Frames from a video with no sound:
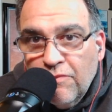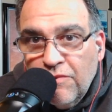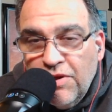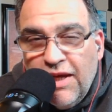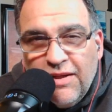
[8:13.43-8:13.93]

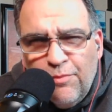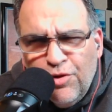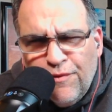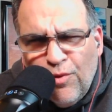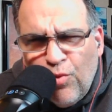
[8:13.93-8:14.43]
You got a
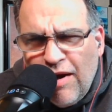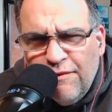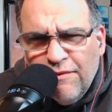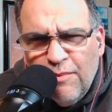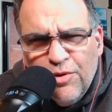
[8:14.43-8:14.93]
beautiful
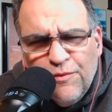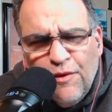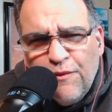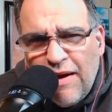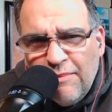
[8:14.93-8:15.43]
wife, a beautiful
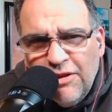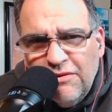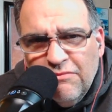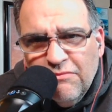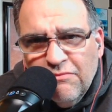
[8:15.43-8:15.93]
family,
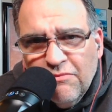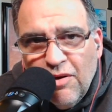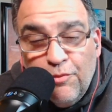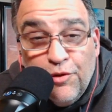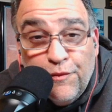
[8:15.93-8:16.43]

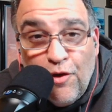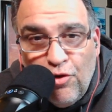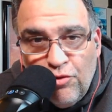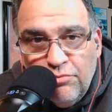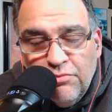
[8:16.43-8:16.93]
a beautiful
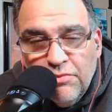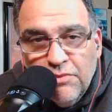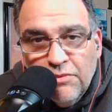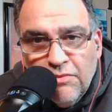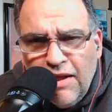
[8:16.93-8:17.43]
home,
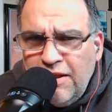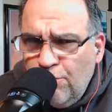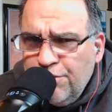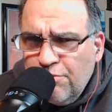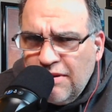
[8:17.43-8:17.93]
and he
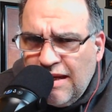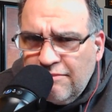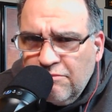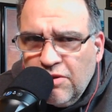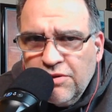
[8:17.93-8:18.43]
went through a lot
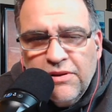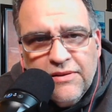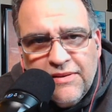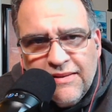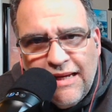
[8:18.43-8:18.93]
because
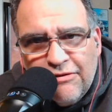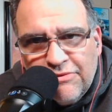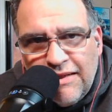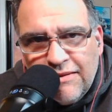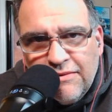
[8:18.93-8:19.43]
his house
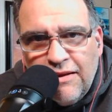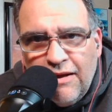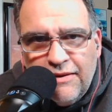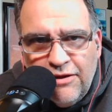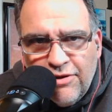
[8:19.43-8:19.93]
last
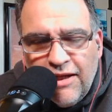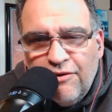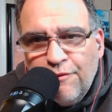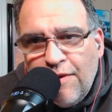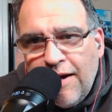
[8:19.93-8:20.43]
year got
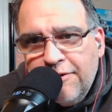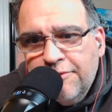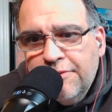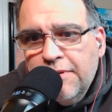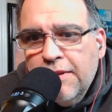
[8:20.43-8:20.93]
on
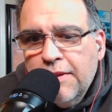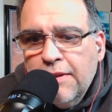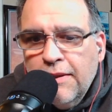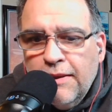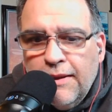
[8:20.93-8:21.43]
fire.
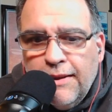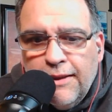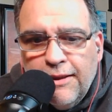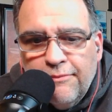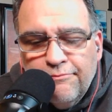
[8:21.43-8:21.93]

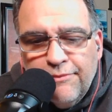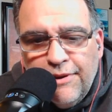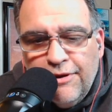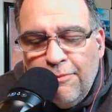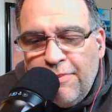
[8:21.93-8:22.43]

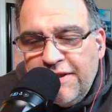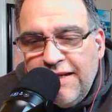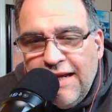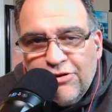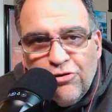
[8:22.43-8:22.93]
But he
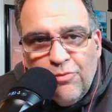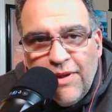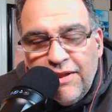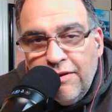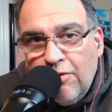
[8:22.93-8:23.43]
had so
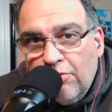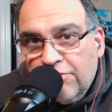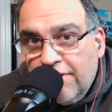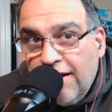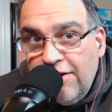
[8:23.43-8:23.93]
many
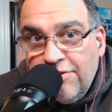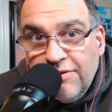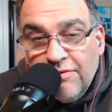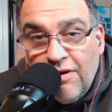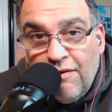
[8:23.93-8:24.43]

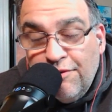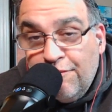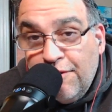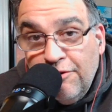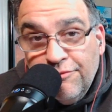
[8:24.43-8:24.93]
altercations off the
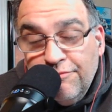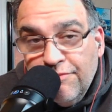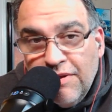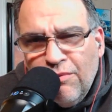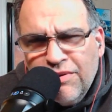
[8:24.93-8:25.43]
field.
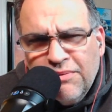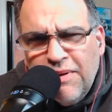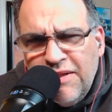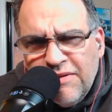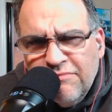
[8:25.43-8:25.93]
That was
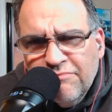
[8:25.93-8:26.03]
amazing.